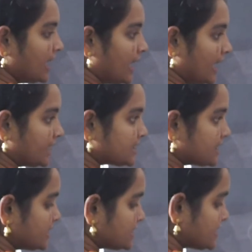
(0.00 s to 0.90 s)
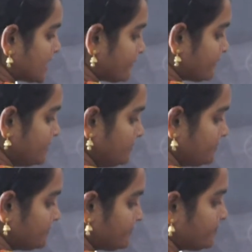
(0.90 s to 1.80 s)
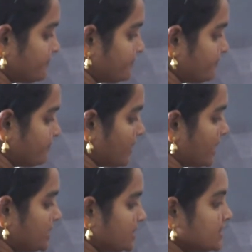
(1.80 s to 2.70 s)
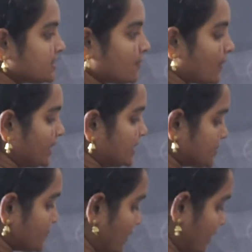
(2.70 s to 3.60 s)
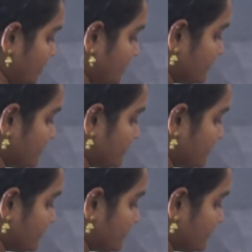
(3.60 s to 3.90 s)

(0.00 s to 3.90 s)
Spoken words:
X is 7 minus y is 1,